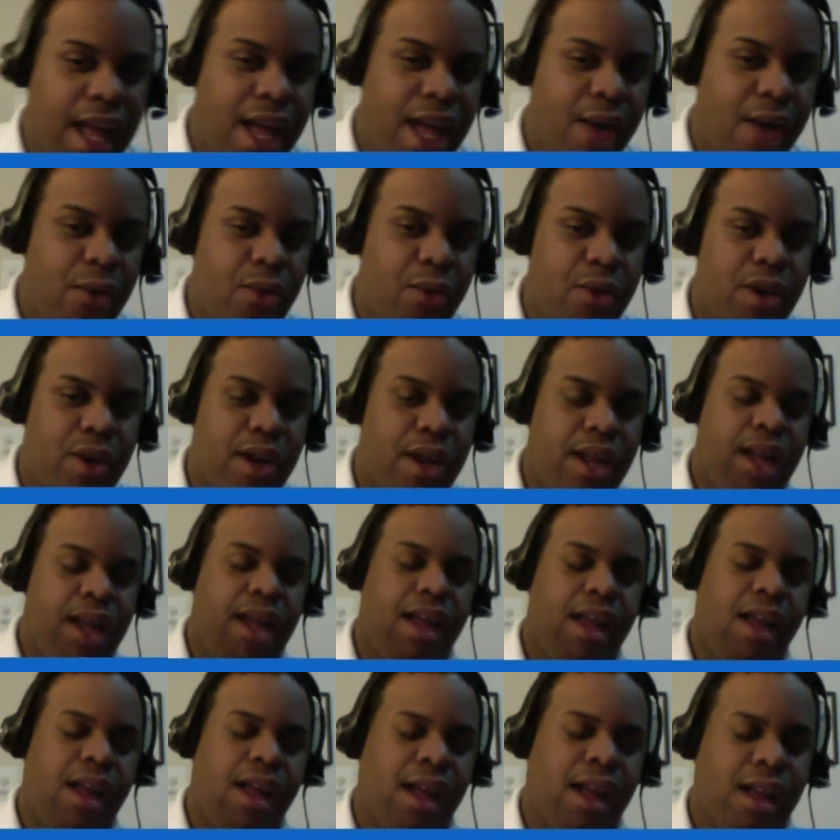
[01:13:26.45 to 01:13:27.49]
check
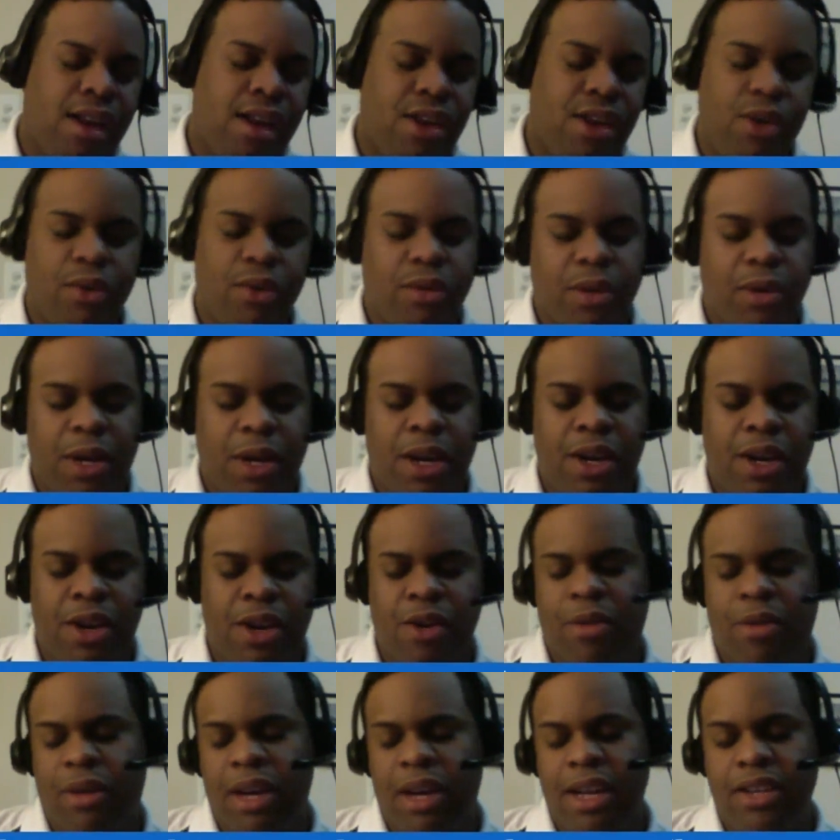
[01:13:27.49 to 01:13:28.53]
out
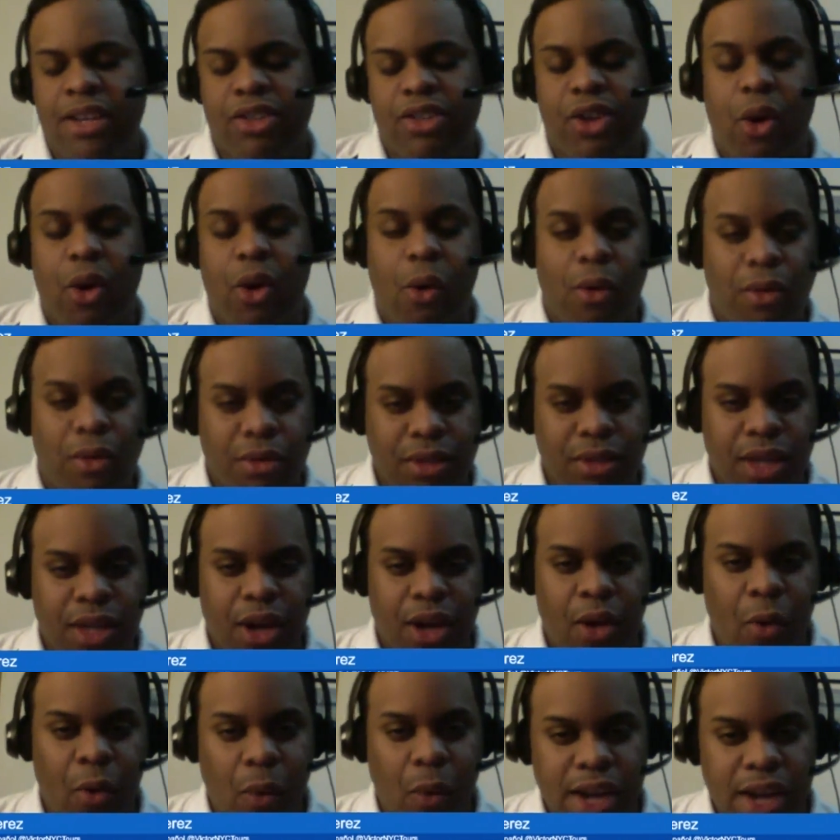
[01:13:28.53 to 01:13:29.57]
New Orleans
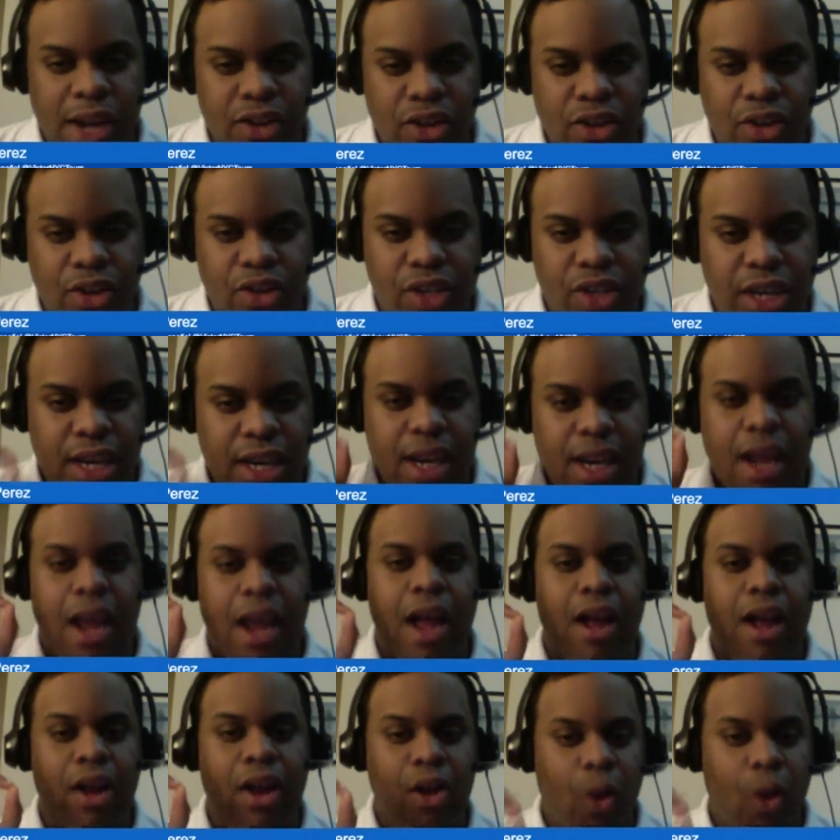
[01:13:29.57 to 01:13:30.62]
gold away
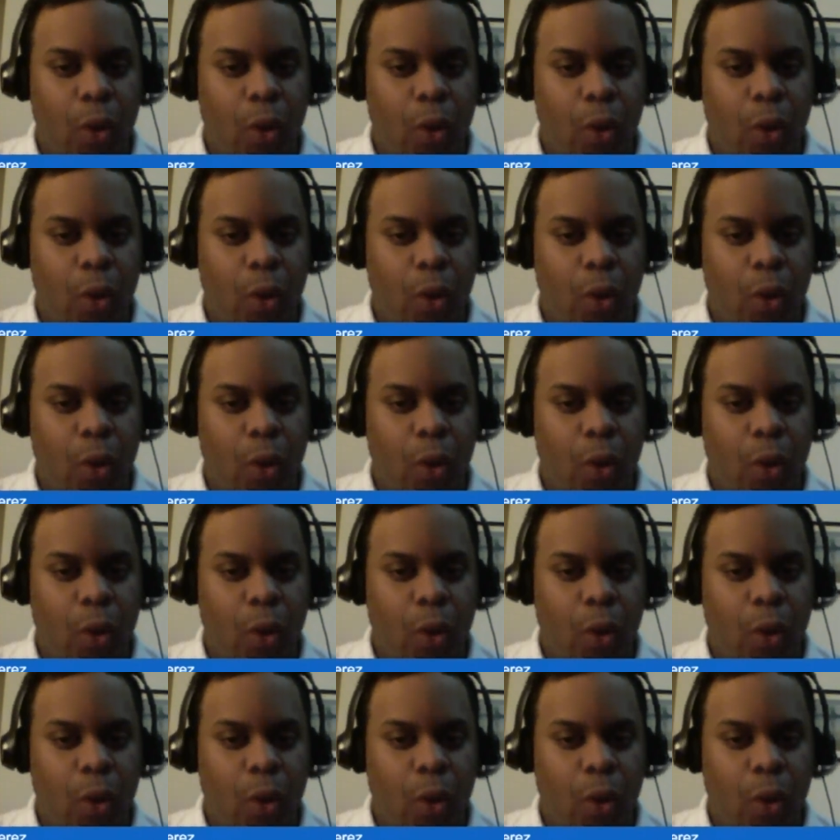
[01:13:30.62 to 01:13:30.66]
jersey.